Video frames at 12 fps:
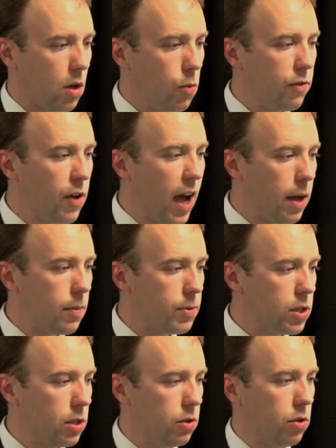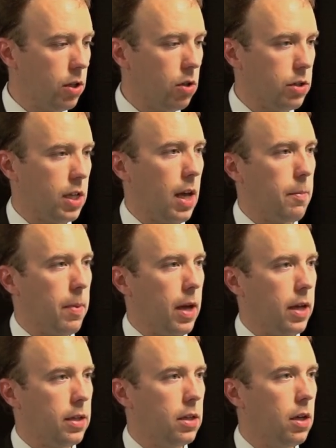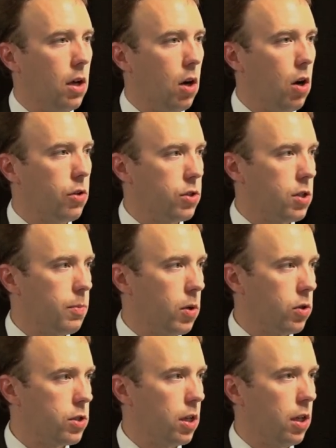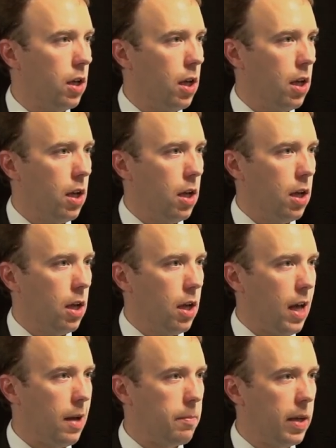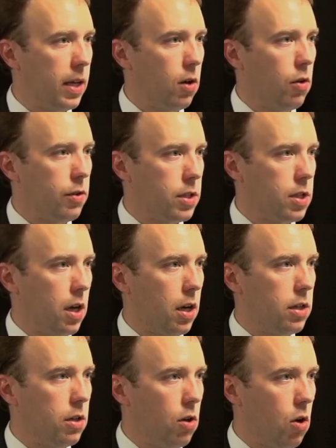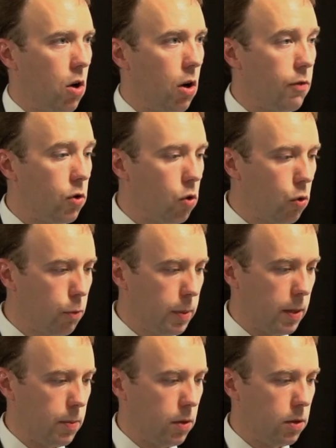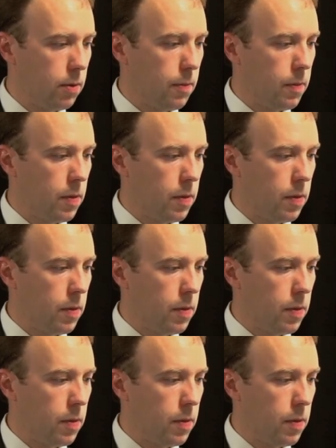we've absolutely got to campaign on supporting and being on the side of all people,